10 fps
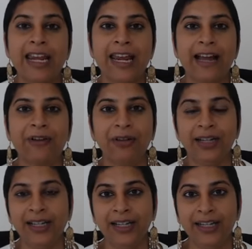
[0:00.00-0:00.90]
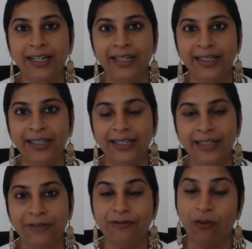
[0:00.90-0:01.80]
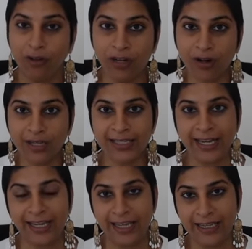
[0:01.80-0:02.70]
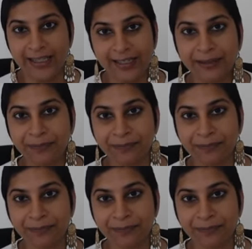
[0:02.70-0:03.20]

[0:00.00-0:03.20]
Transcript: Now, for the non-techies,